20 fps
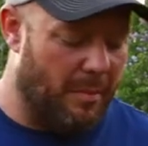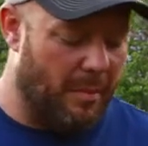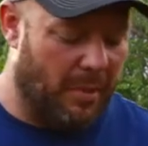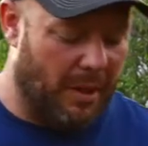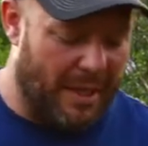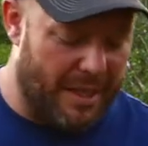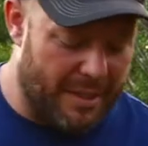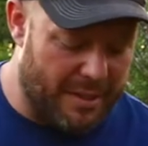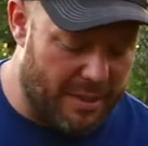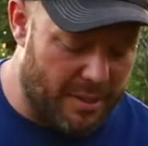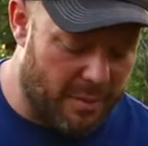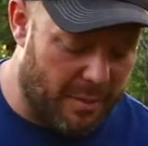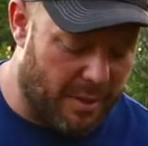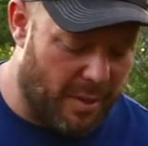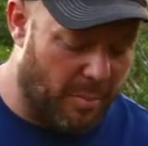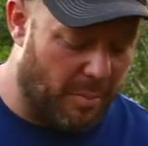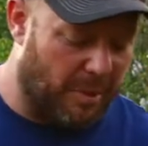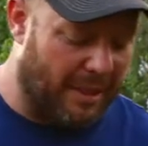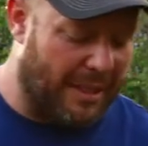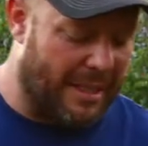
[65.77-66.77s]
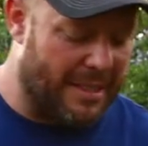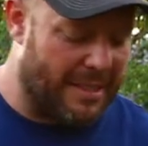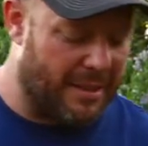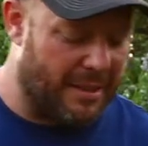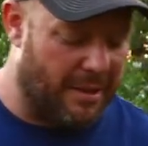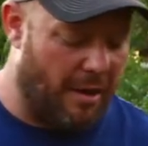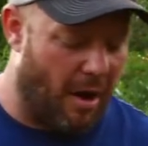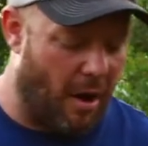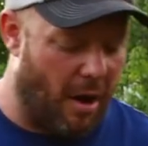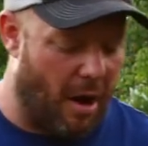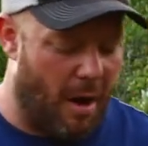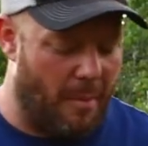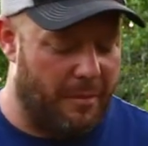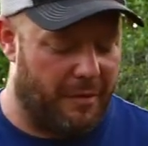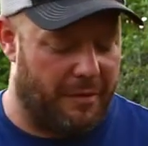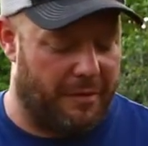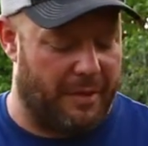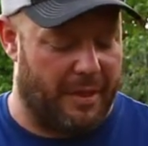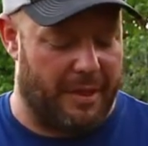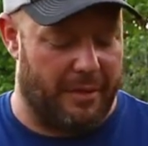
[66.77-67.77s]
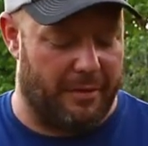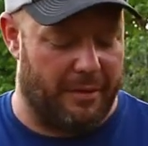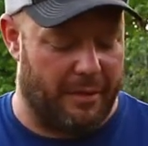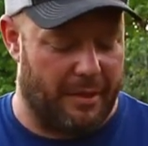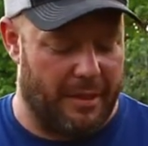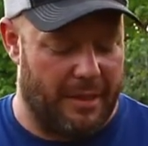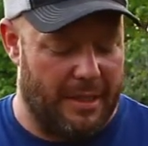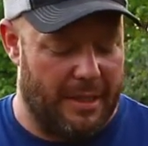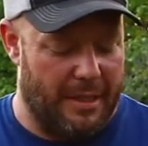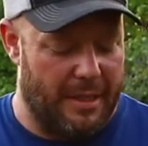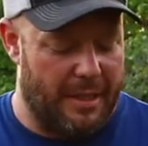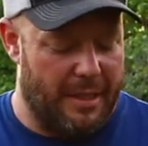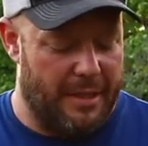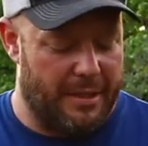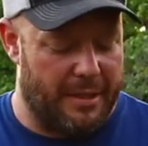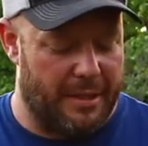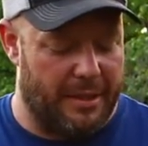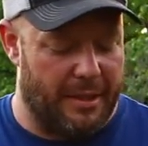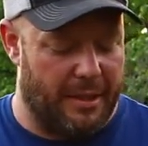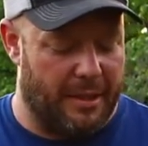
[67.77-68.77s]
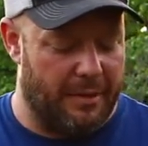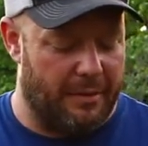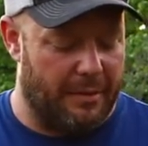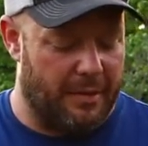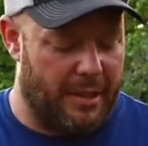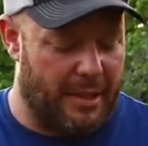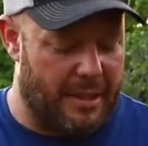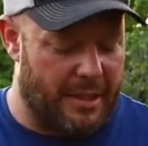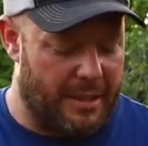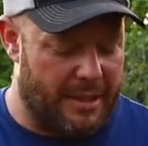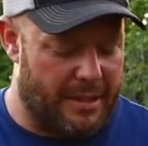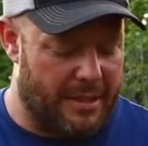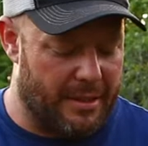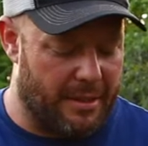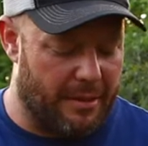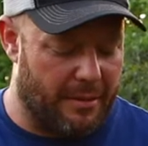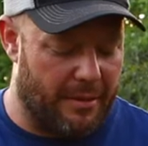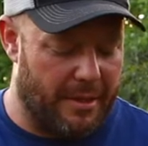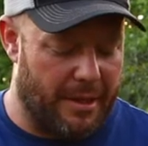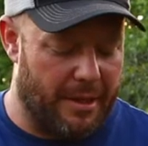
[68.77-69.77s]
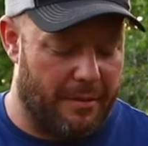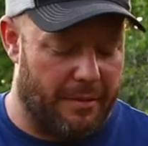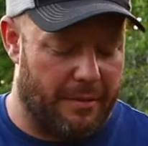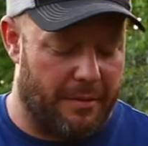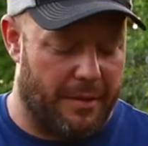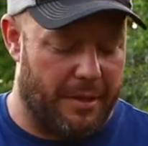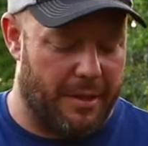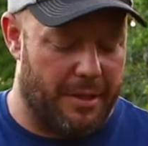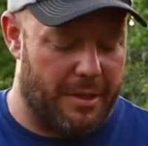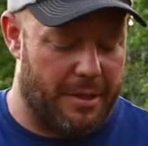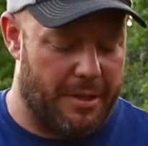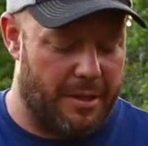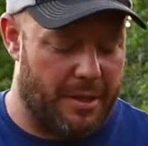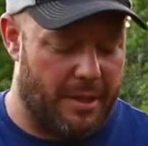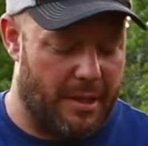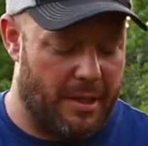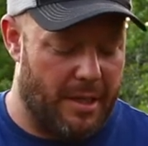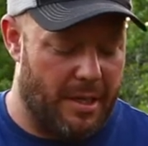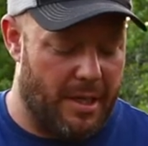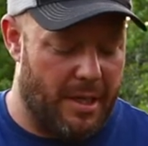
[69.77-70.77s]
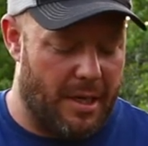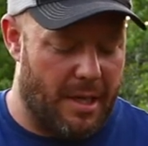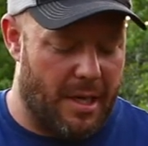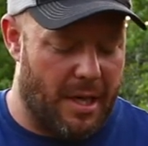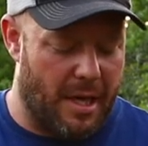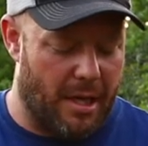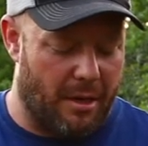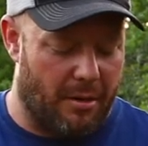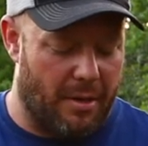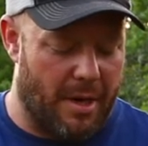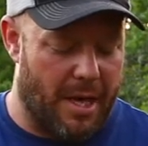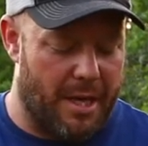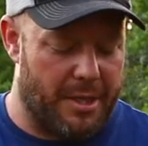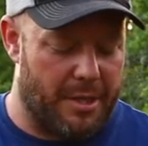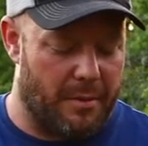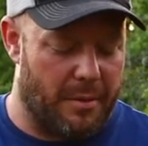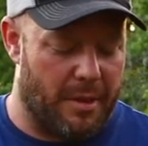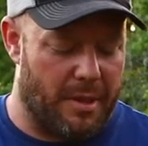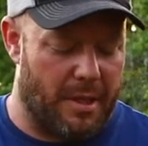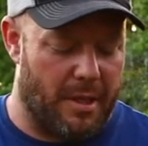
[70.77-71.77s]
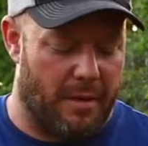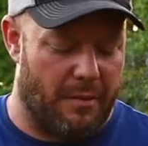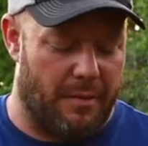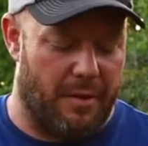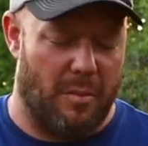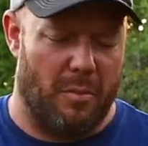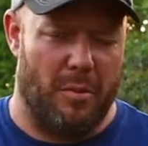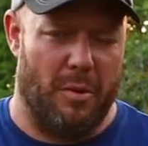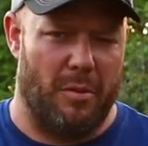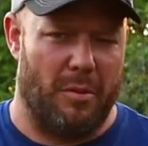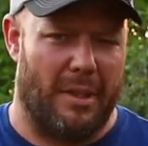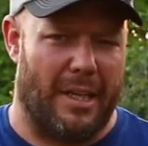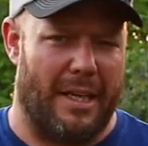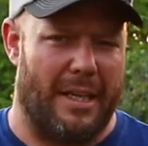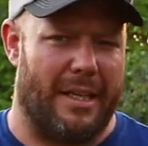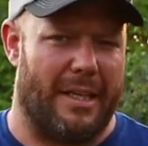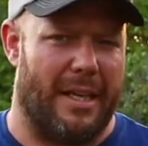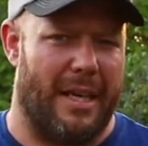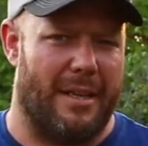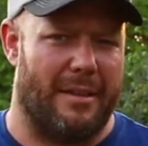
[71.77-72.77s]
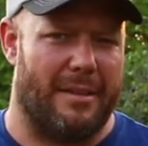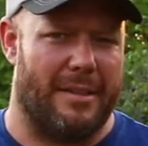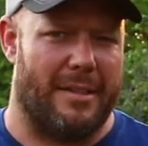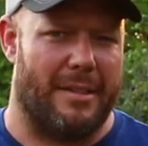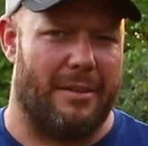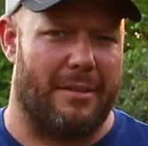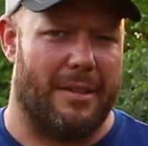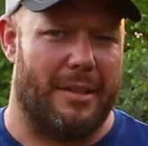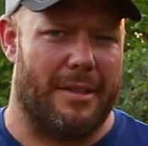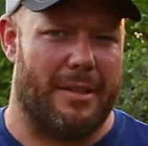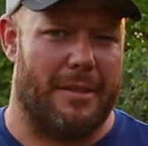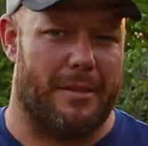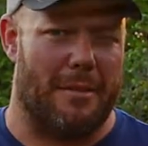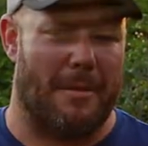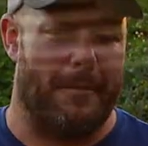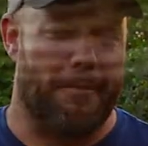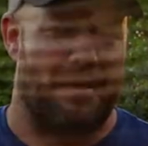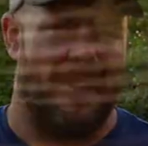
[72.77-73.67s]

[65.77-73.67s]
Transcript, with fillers: blends with a pleasant hop flavor to deliver an exhilarating finish. A graduate of the Moonlight Kettle Series. So.